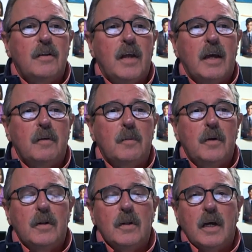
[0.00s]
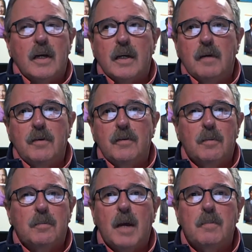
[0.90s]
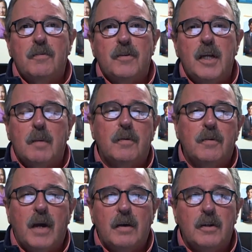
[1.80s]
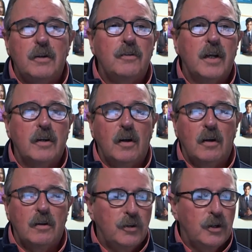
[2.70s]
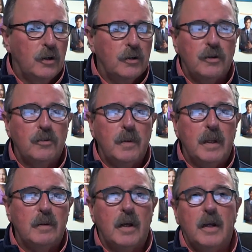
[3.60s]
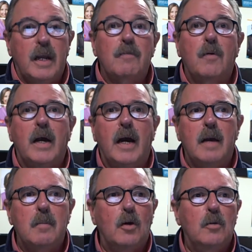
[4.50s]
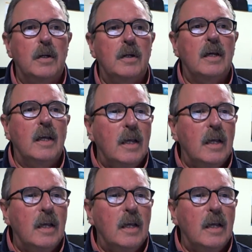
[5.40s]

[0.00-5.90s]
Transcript: that will uh, give you some type of tip of how to use technology or just make an FYI moment.